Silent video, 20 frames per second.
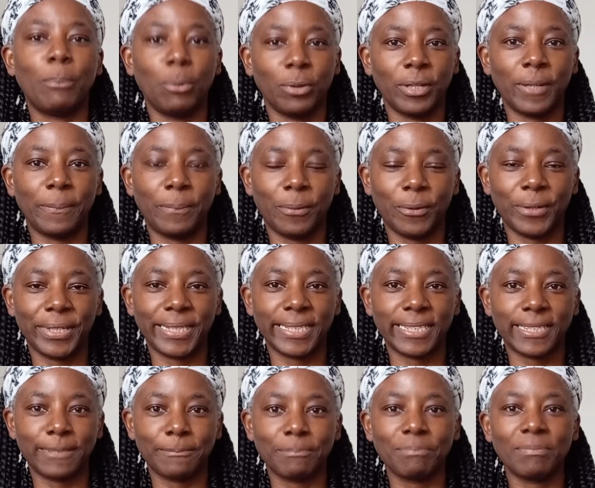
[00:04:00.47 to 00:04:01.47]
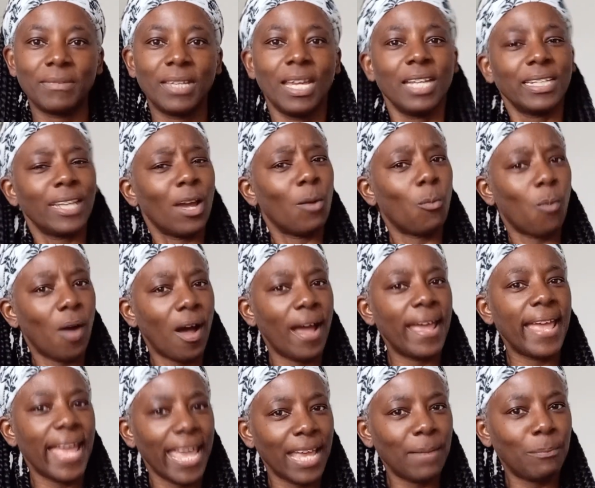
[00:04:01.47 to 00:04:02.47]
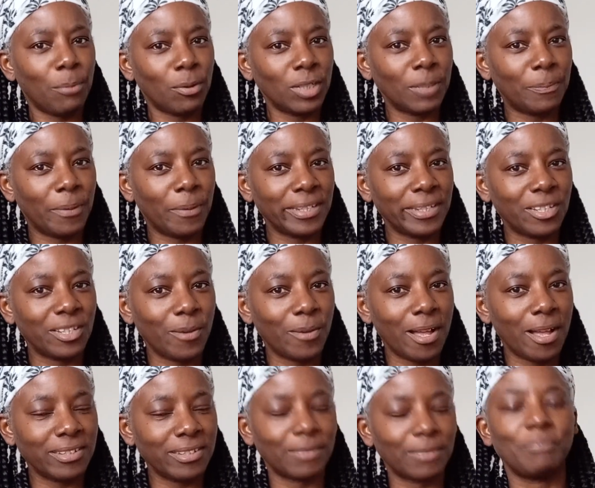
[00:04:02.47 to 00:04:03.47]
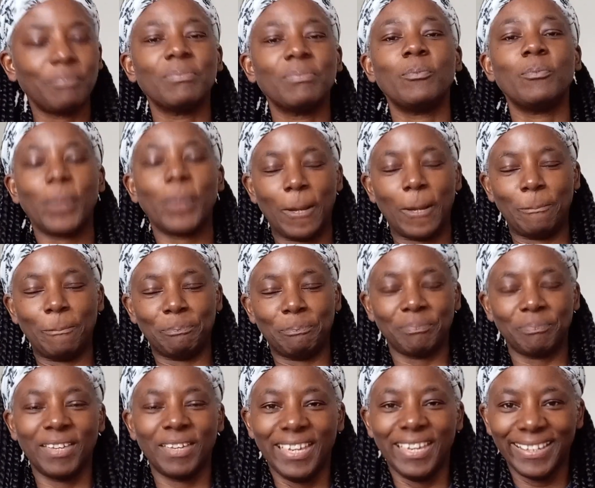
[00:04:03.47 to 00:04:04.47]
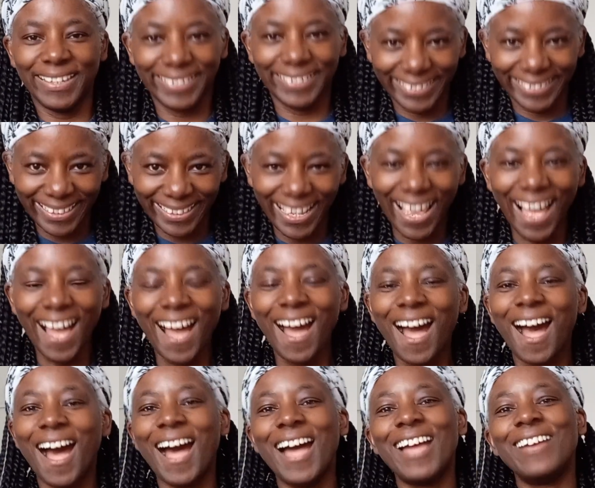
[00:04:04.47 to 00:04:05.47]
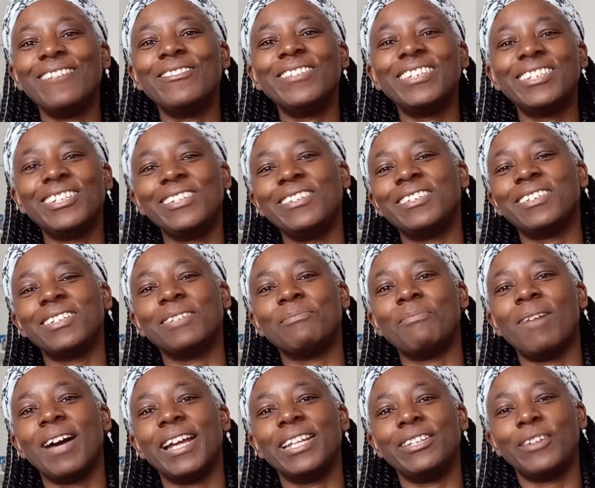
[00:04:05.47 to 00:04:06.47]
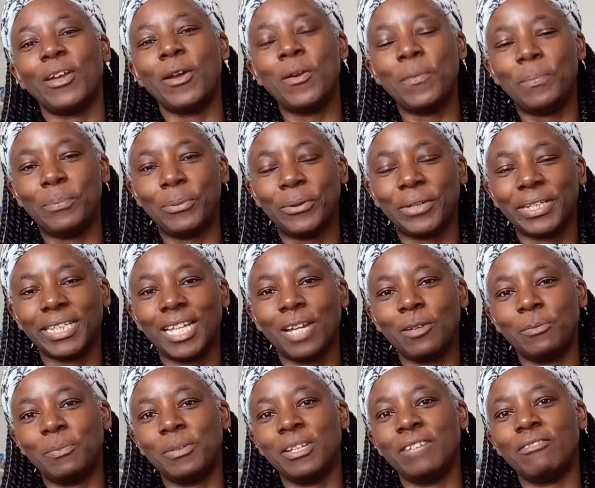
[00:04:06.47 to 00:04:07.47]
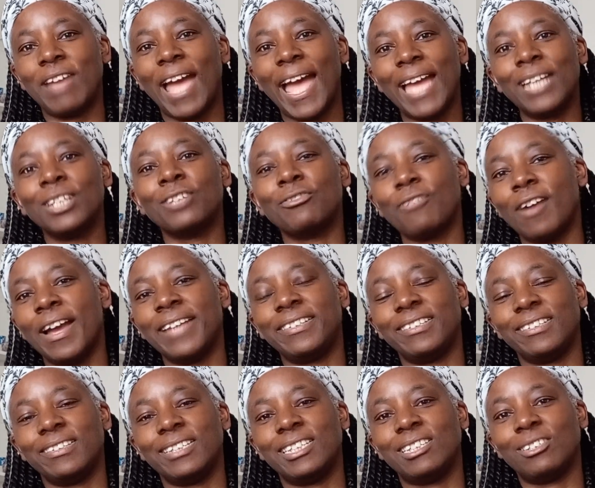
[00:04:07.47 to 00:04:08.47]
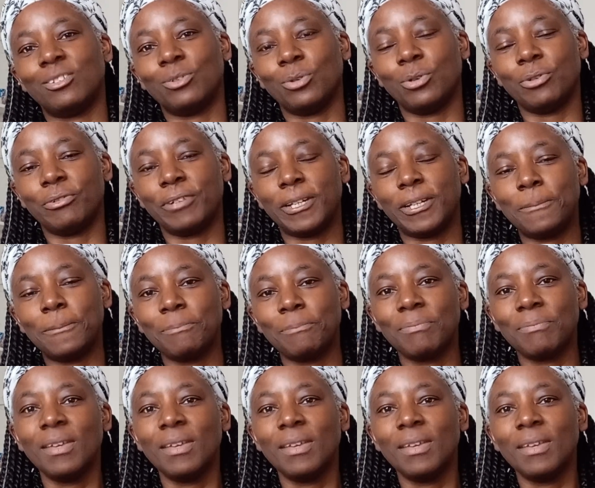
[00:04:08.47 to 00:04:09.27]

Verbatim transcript: bullet points. Now, why eight bullet points, you ask? Well, I was using my notebook and I would be handwriting this story,